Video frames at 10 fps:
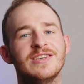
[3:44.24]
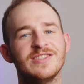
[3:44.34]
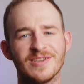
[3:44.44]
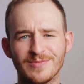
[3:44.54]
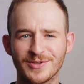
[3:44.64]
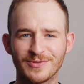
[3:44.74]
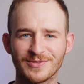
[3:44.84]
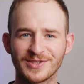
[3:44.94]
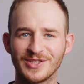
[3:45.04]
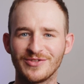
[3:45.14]
Some
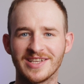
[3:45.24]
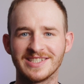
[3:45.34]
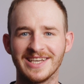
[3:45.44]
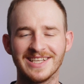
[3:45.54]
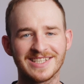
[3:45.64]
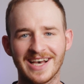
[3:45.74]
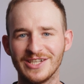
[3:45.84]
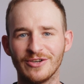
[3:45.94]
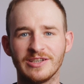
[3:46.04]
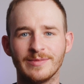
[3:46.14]
tools can translate entire
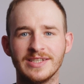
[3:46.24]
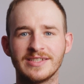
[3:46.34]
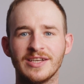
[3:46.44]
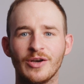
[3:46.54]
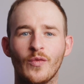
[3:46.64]
documents,